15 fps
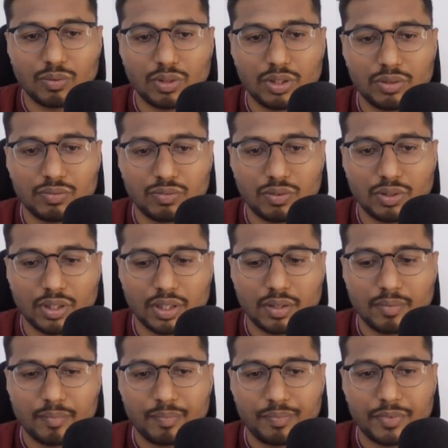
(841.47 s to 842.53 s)
volume folder
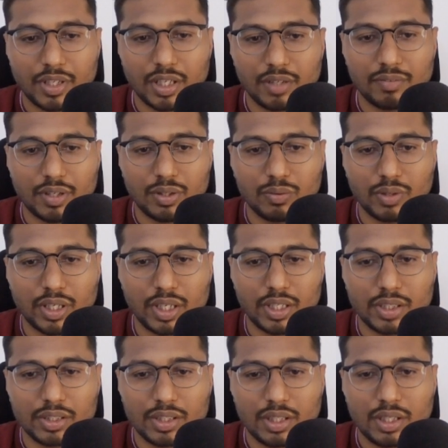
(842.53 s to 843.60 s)
and if I do
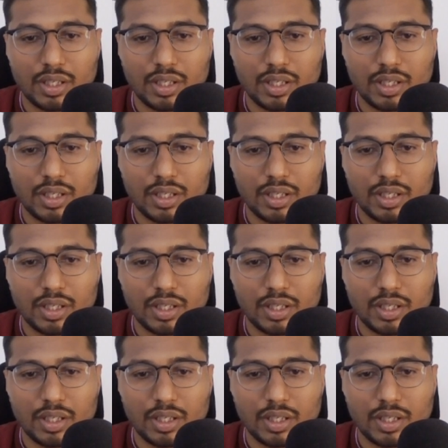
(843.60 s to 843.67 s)
ls,